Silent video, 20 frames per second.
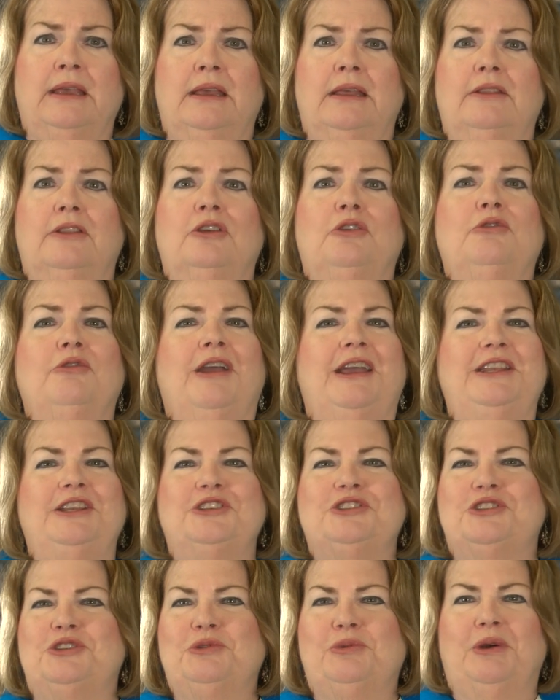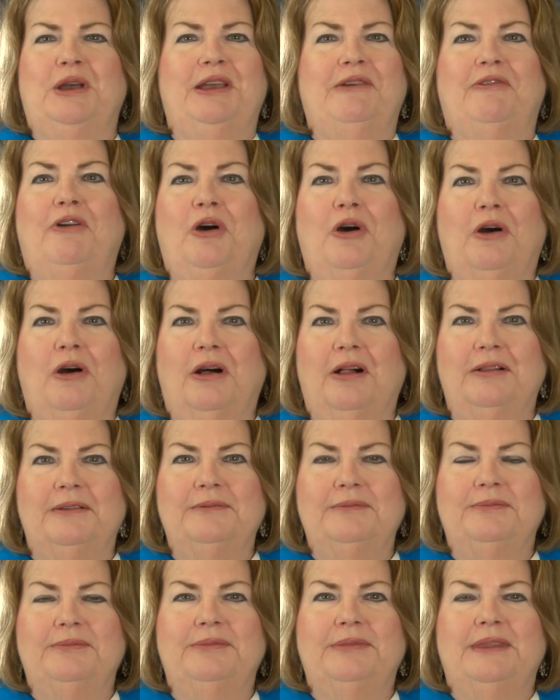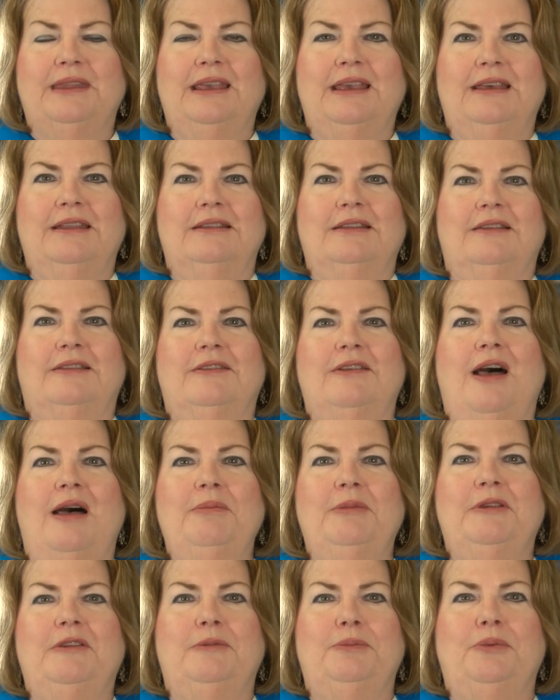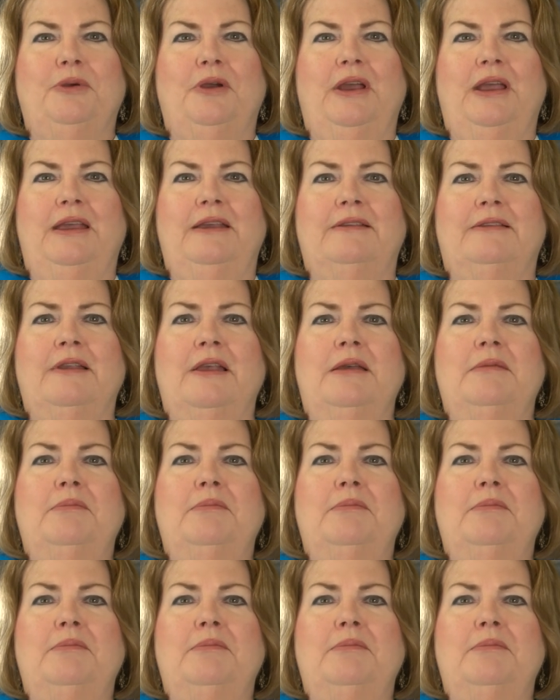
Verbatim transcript: the greatest joy of all. The psalmist prays,